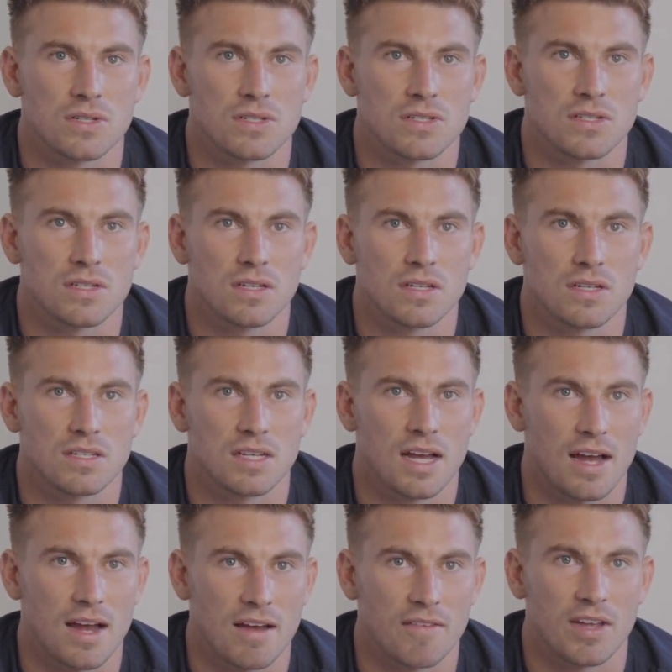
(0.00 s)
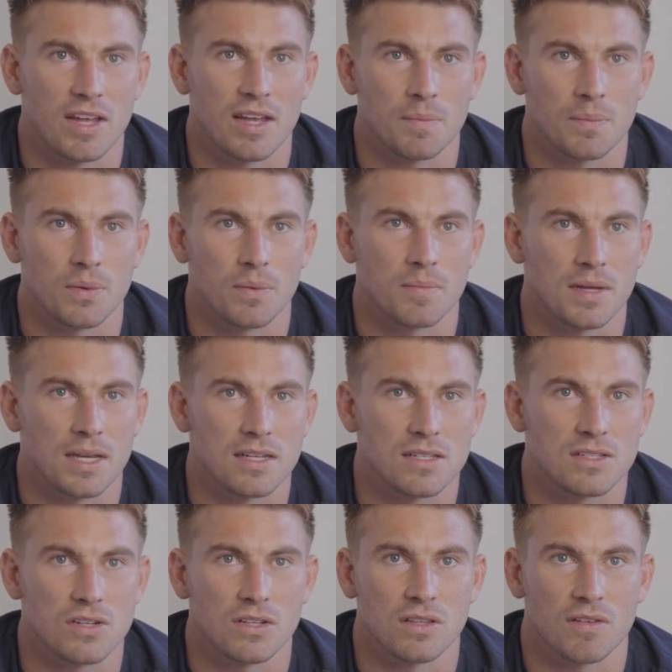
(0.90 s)
is to have ample
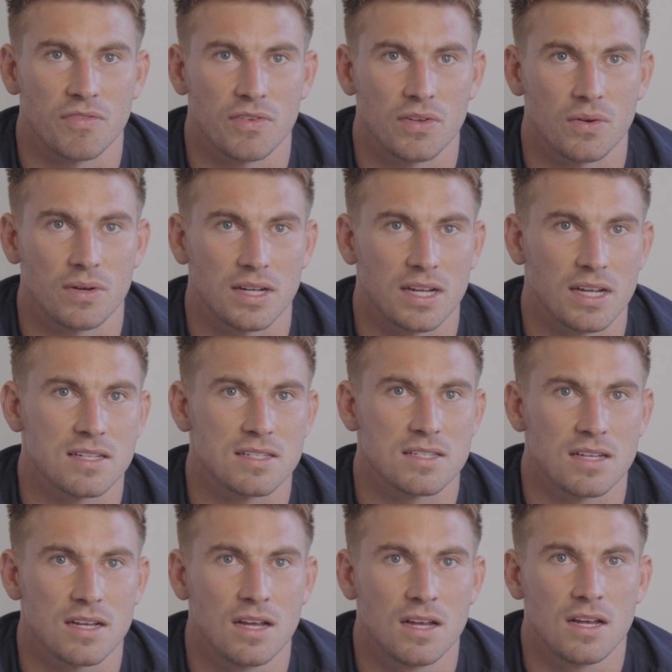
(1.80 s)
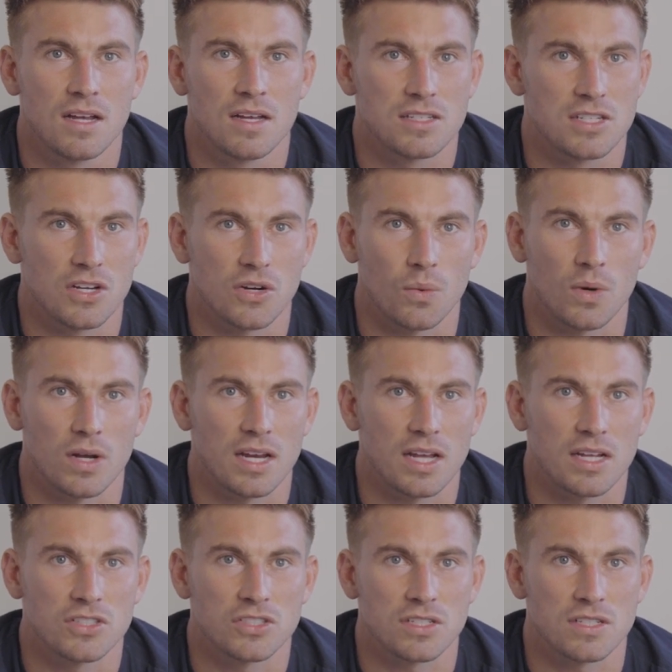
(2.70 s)
minutes on the field against Tier 1
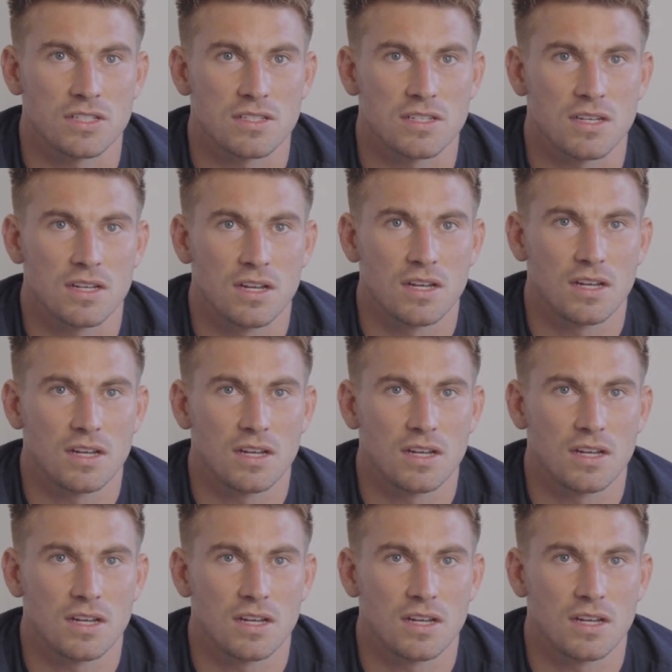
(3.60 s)
nations.